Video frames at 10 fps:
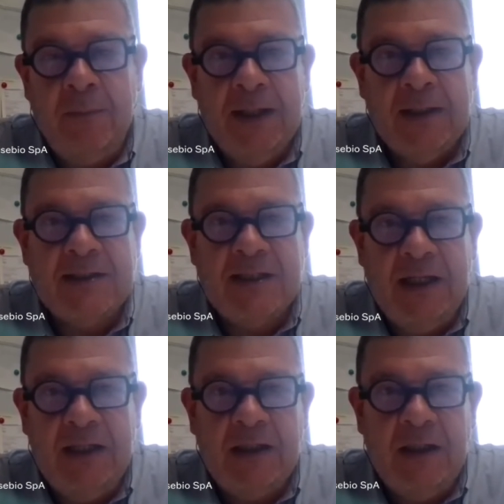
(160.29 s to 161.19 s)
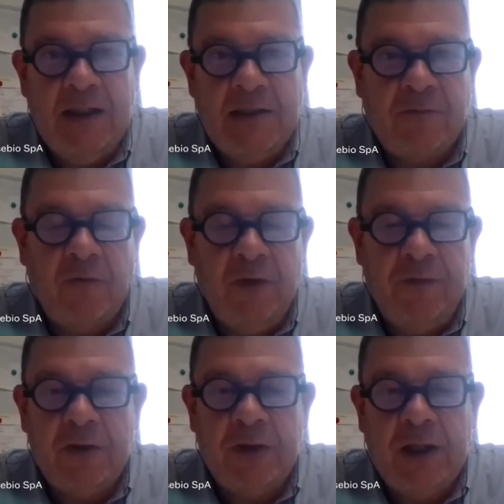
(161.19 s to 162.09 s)
mills in Italy. It's fully
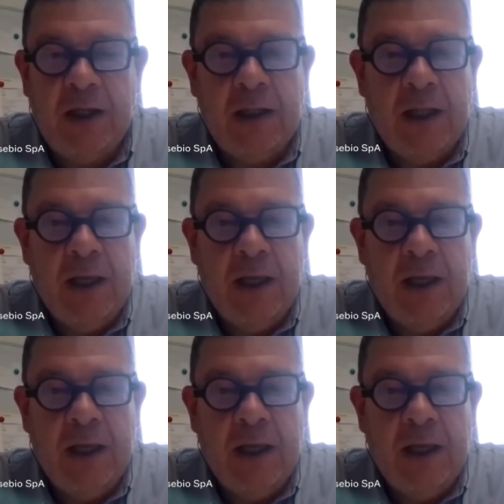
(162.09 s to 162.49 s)
vertical.